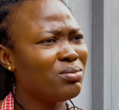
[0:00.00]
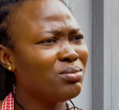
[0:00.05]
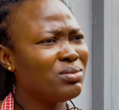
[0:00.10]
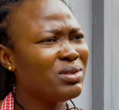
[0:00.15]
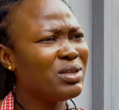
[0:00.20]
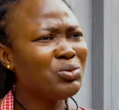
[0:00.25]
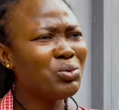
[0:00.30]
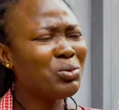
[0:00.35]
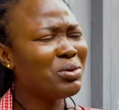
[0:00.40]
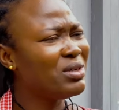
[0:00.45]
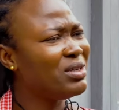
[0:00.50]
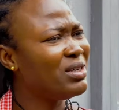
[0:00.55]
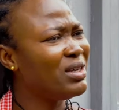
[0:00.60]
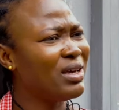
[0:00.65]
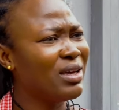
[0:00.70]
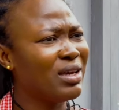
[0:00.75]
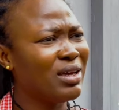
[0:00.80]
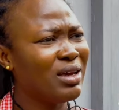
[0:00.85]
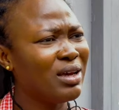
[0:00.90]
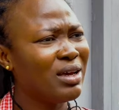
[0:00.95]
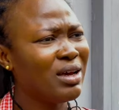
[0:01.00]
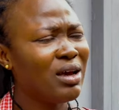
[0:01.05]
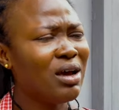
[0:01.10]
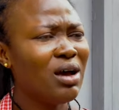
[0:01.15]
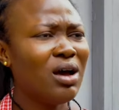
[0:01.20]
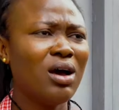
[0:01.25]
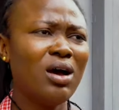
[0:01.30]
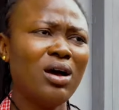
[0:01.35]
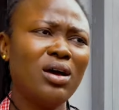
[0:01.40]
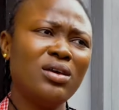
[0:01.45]
They don't care.
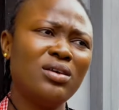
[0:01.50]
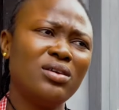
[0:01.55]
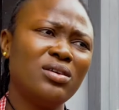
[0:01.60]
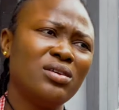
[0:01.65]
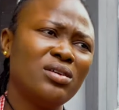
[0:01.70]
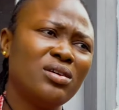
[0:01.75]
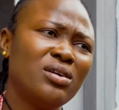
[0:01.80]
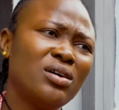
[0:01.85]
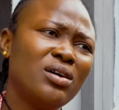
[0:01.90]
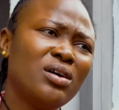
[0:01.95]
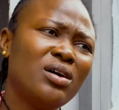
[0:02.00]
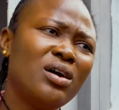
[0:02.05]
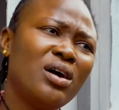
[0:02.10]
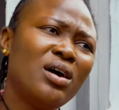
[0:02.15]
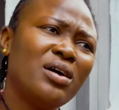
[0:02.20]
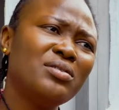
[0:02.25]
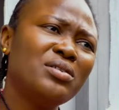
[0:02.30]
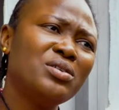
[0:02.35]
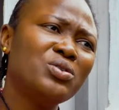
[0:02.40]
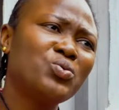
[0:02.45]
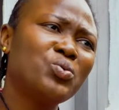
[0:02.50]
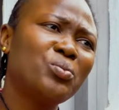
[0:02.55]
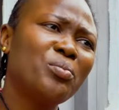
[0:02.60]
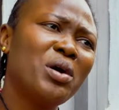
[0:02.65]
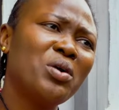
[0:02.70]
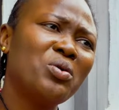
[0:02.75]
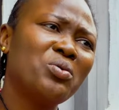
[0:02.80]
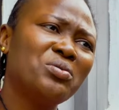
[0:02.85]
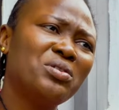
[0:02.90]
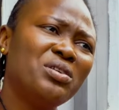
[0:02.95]
Hi, how this
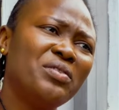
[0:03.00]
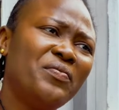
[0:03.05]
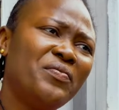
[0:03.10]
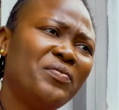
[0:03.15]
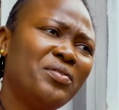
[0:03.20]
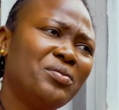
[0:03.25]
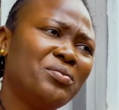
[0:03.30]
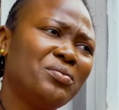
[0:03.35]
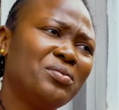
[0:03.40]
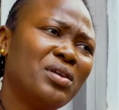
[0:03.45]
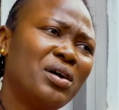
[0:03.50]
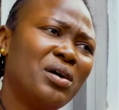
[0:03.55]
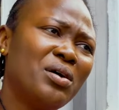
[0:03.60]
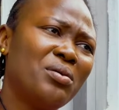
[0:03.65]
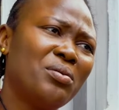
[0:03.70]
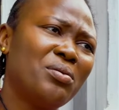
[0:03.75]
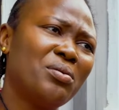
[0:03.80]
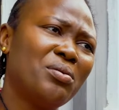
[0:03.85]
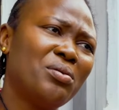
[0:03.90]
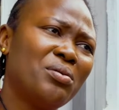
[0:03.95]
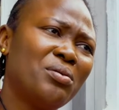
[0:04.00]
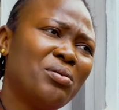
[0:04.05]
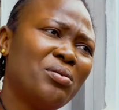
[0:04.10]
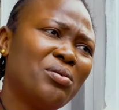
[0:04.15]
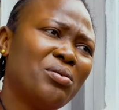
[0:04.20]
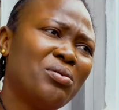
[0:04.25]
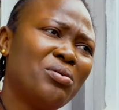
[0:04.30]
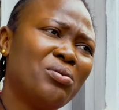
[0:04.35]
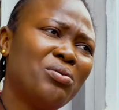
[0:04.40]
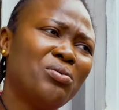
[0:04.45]
woman go they feel now?
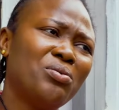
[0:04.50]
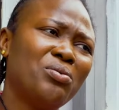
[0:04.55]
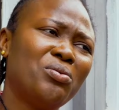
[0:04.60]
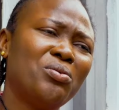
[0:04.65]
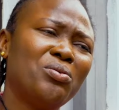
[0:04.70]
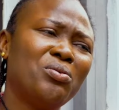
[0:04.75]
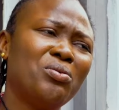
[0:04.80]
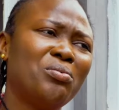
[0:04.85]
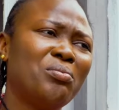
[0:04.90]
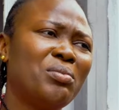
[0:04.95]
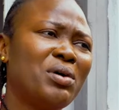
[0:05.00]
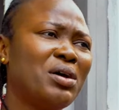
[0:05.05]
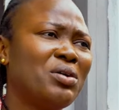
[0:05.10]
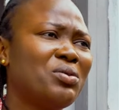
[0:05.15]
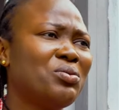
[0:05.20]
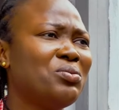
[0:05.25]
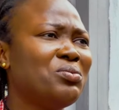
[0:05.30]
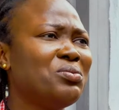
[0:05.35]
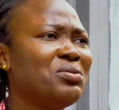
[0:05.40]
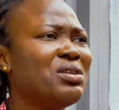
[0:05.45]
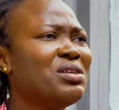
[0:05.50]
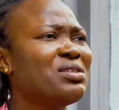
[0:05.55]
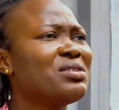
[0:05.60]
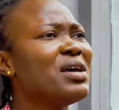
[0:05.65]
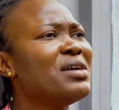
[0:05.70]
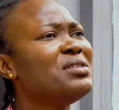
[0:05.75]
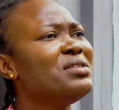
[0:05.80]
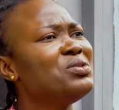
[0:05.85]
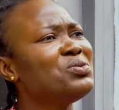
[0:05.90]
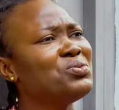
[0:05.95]
Oh my goodness, I
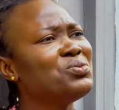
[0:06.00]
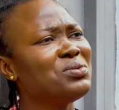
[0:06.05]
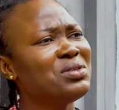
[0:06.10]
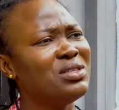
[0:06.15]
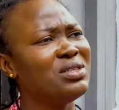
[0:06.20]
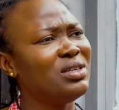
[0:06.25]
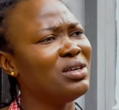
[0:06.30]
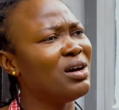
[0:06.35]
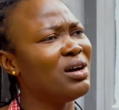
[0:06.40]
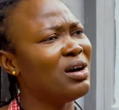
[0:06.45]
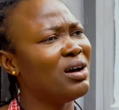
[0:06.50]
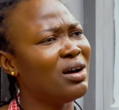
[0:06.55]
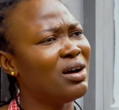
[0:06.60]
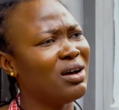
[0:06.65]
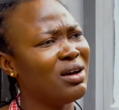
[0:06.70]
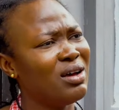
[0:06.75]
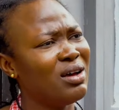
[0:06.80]
need to see her.